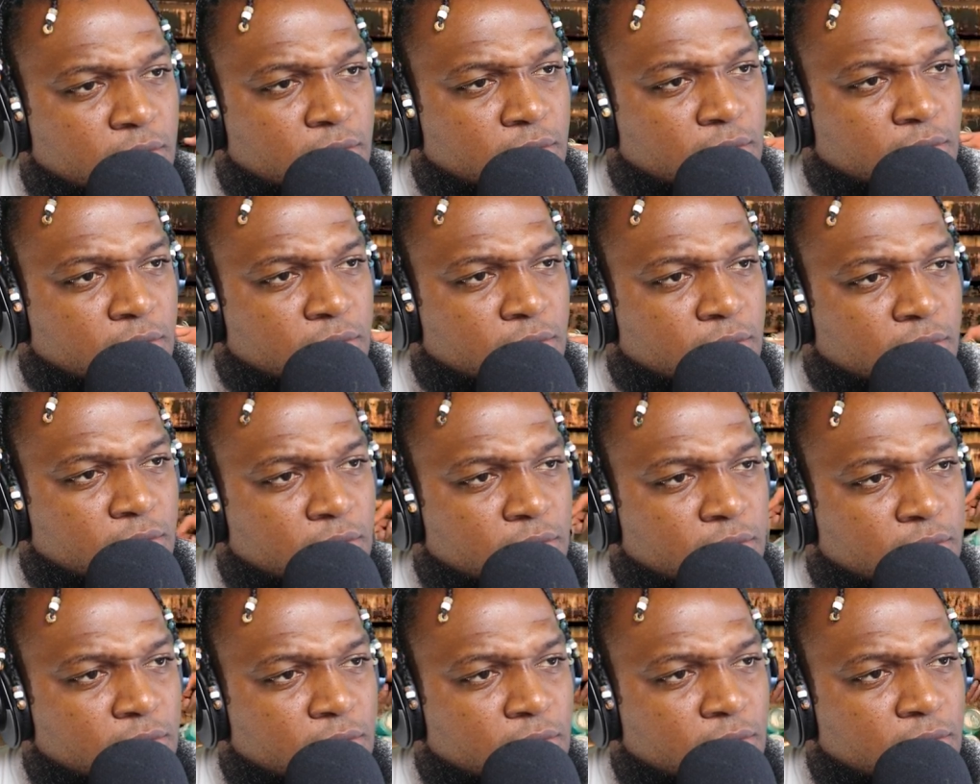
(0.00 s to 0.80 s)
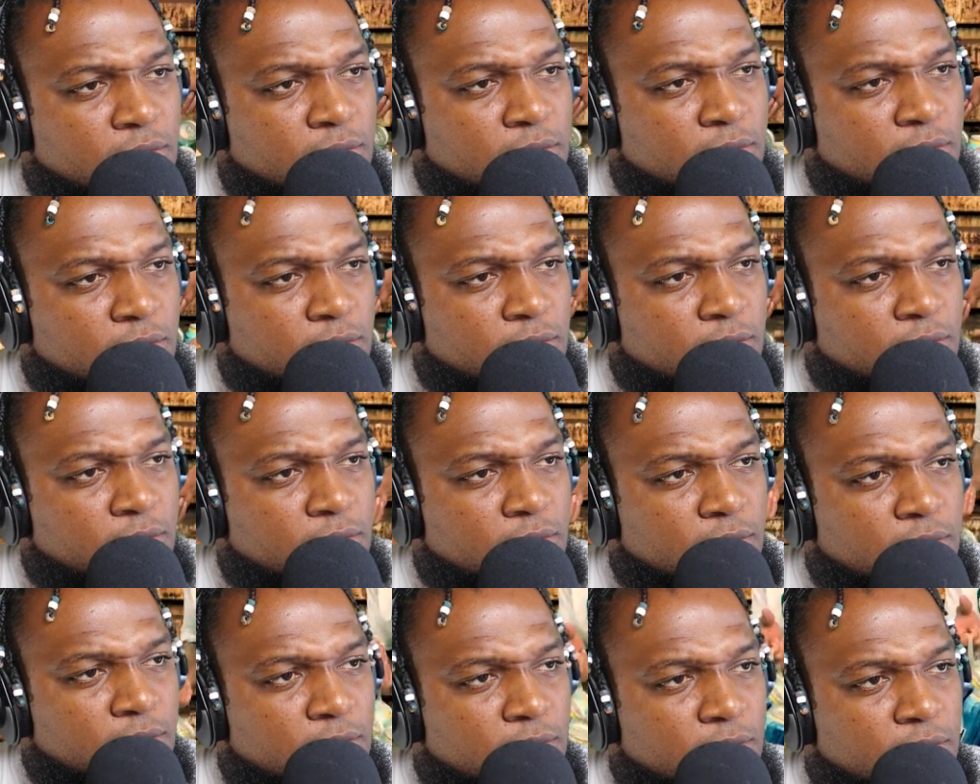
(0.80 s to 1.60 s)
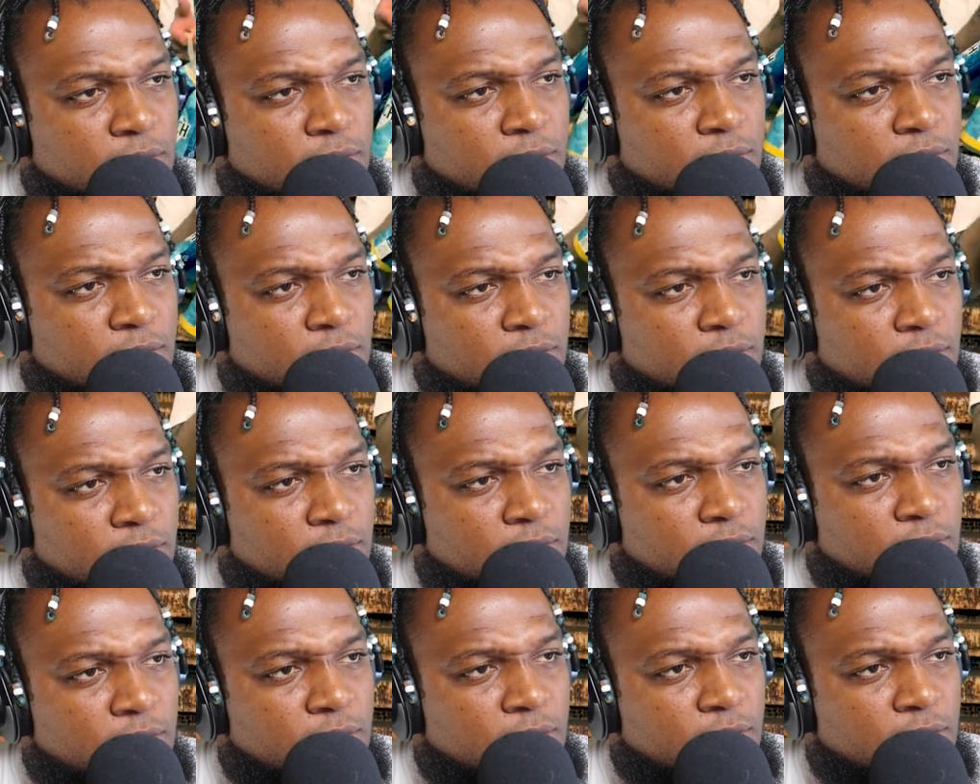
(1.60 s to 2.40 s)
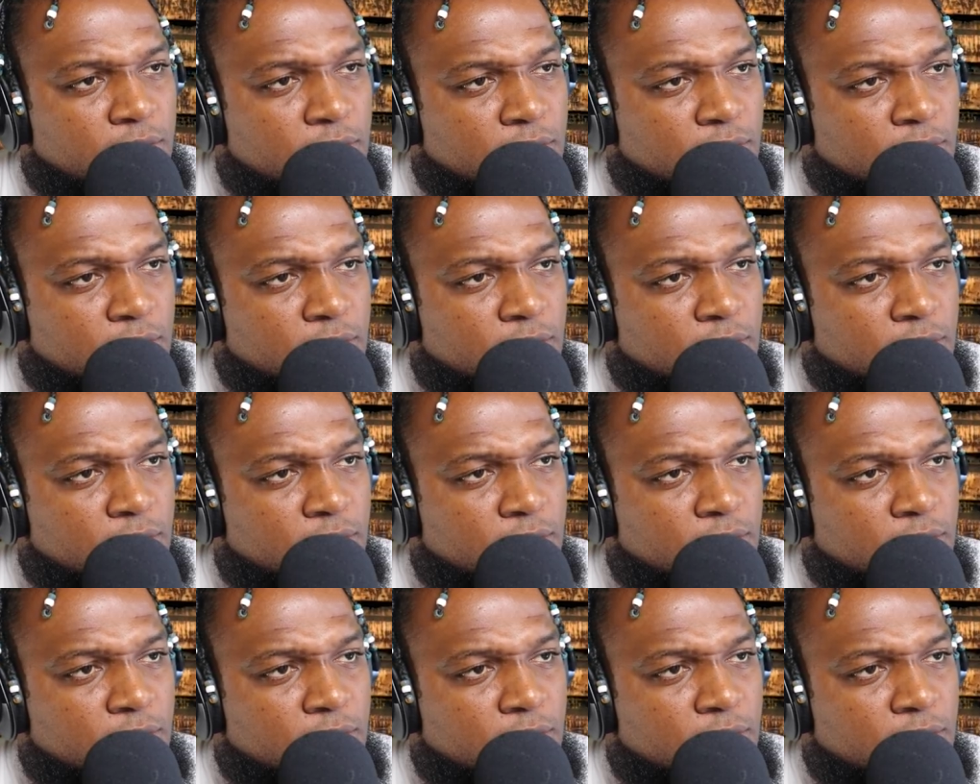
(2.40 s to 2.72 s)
The person shown says nothing.